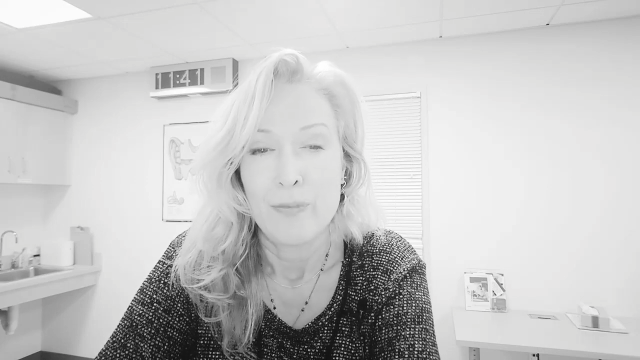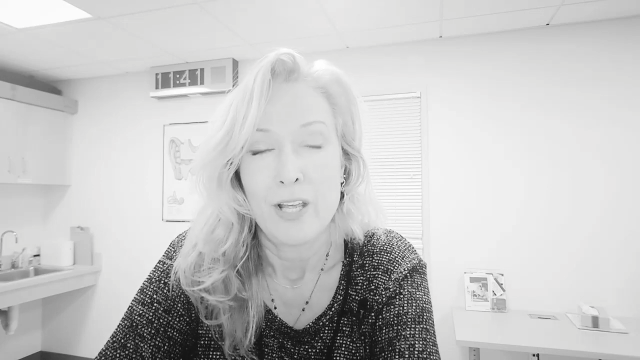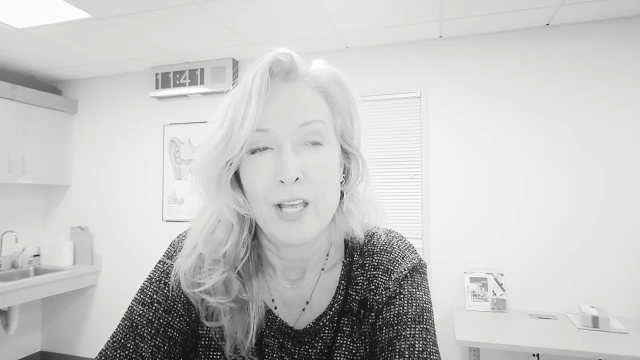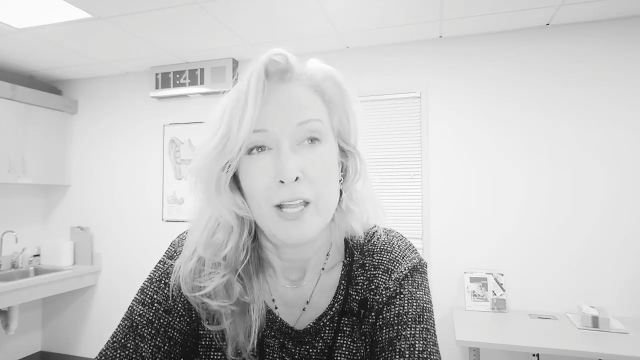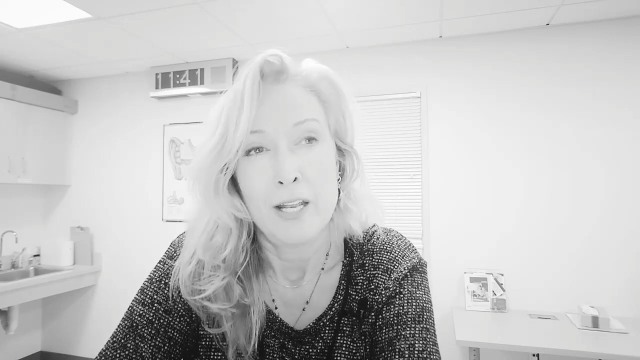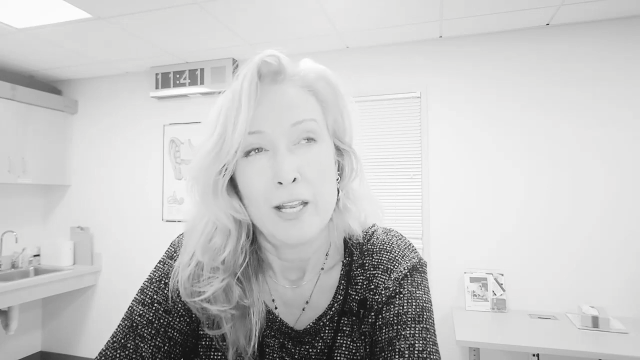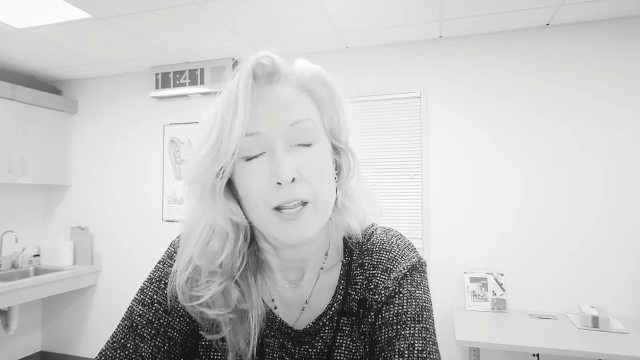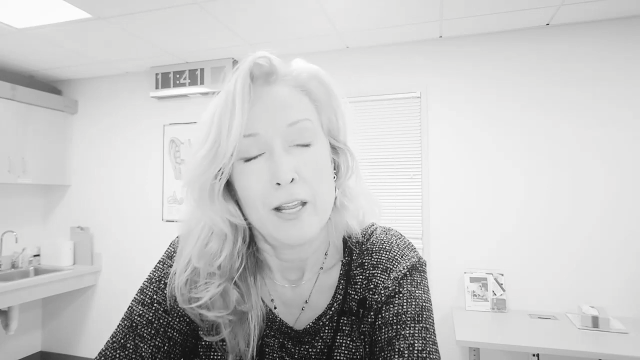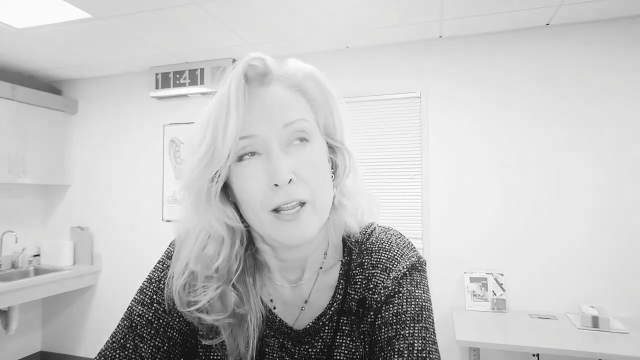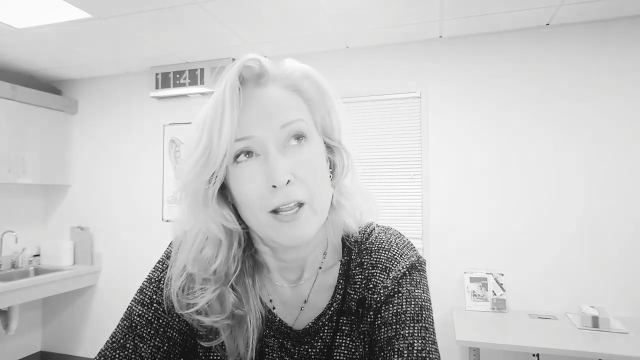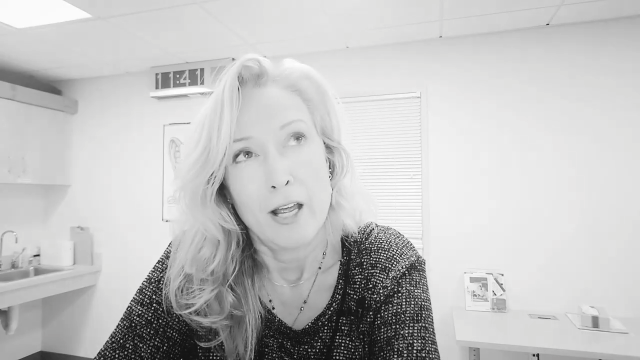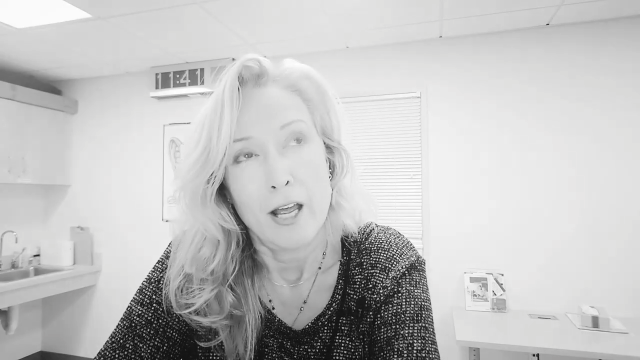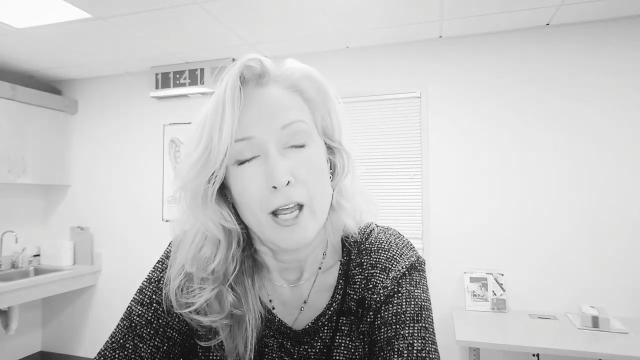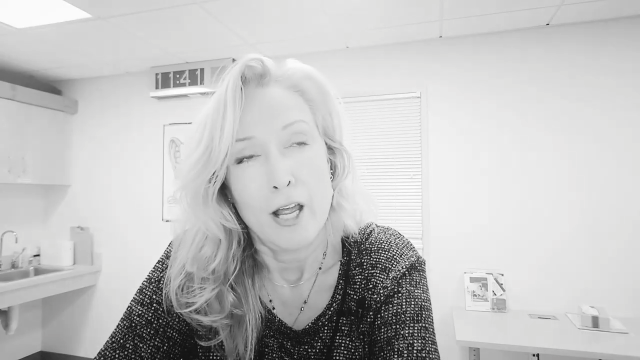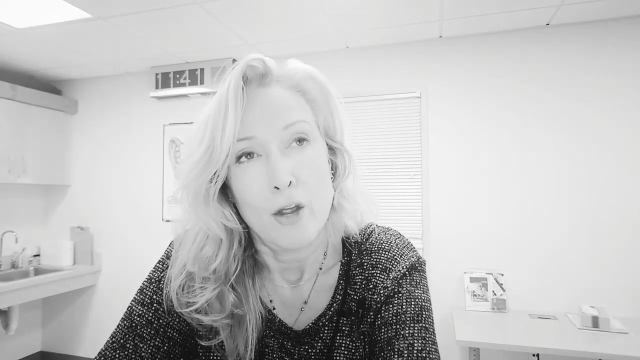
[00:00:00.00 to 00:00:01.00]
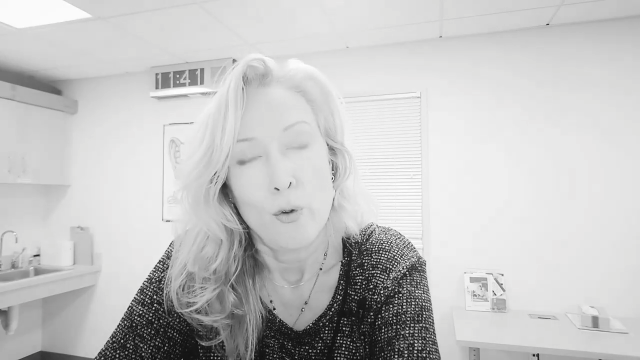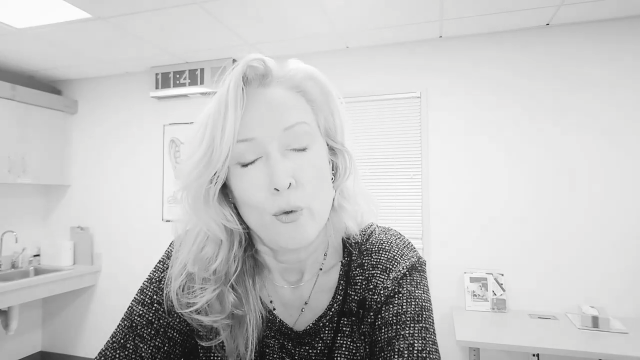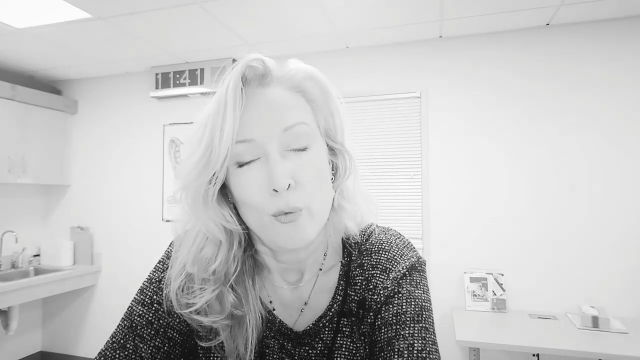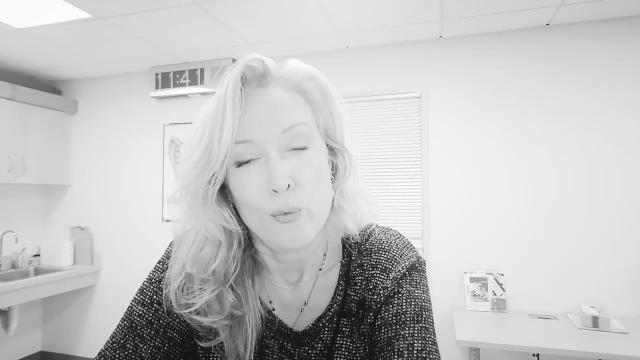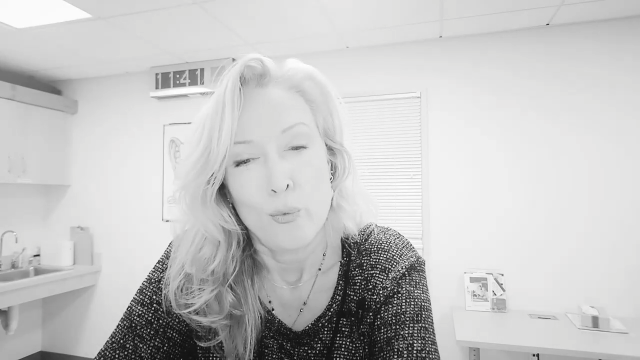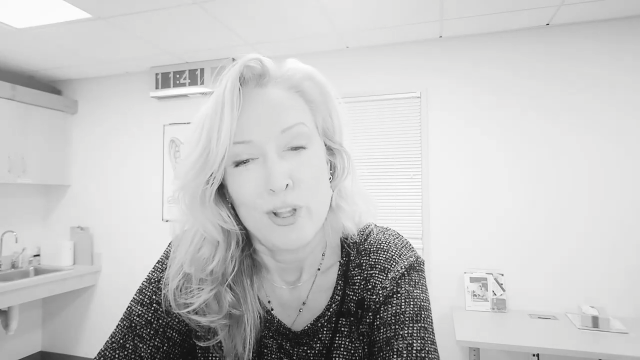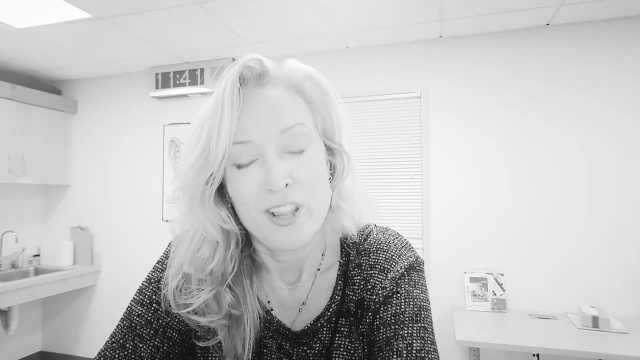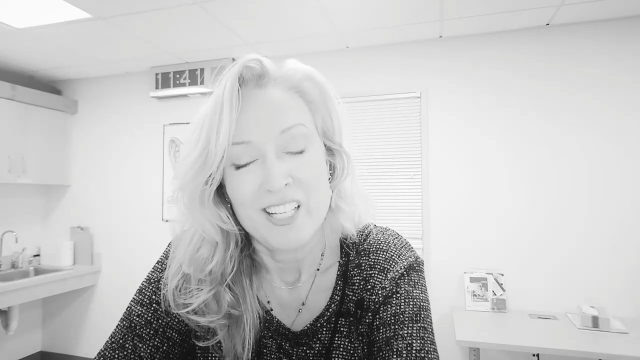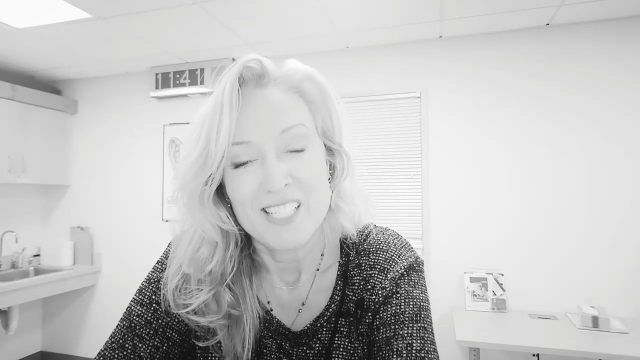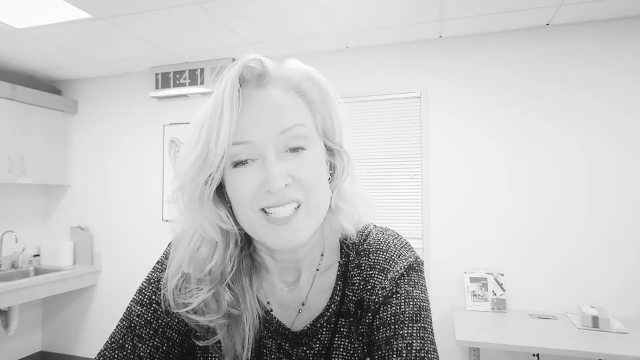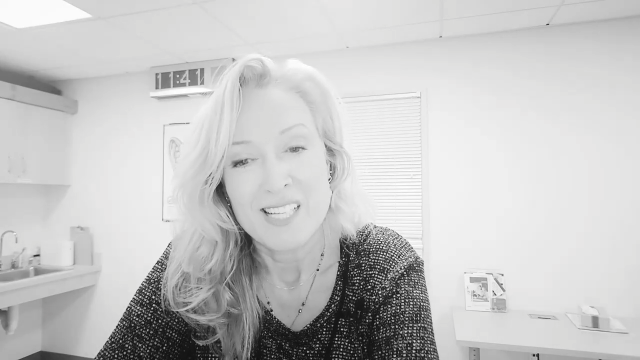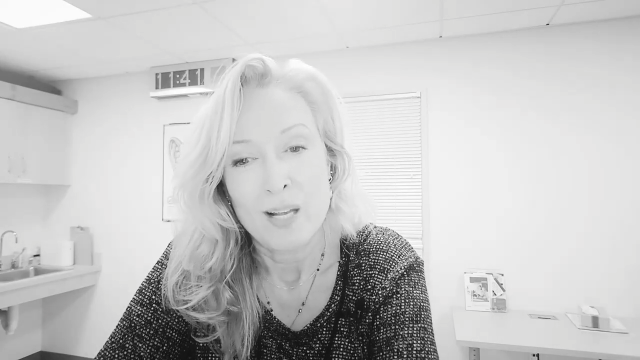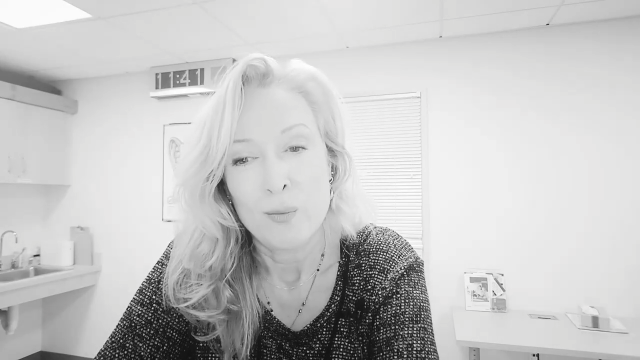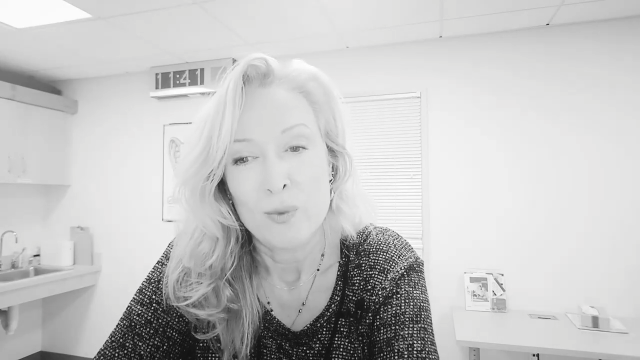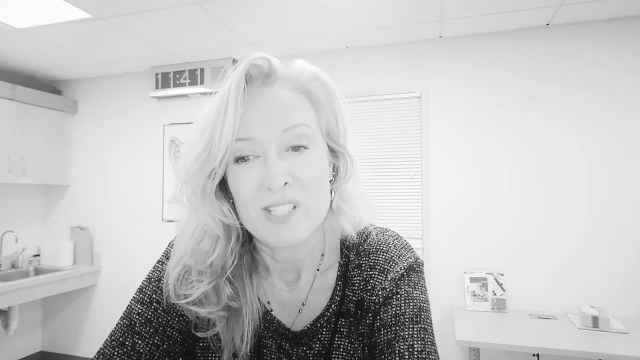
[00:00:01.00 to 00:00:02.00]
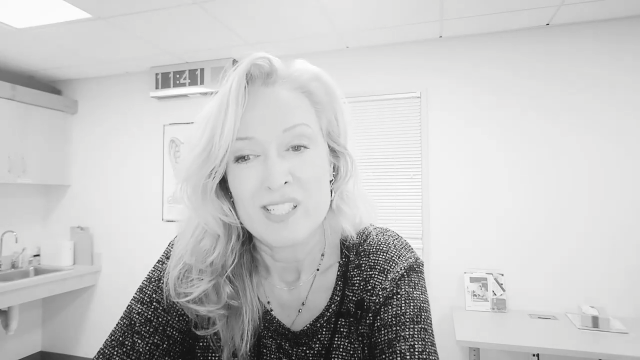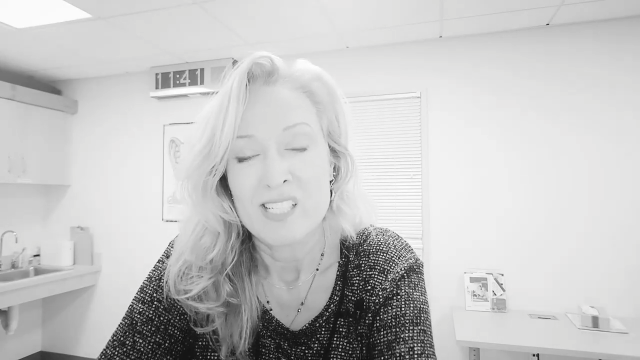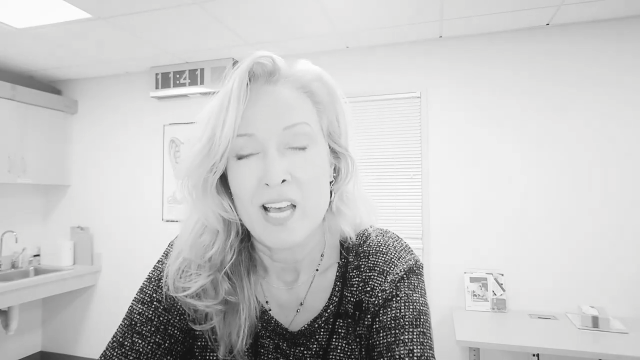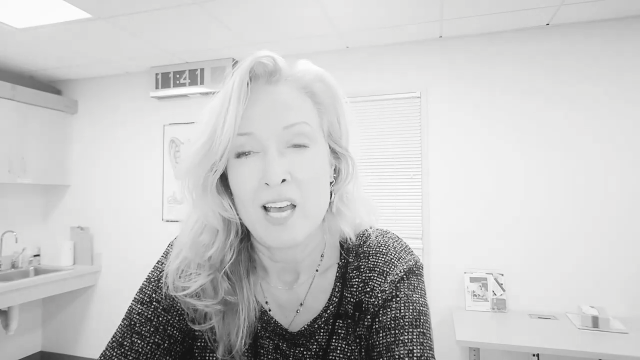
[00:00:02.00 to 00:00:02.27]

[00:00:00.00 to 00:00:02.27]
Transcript: And what they said was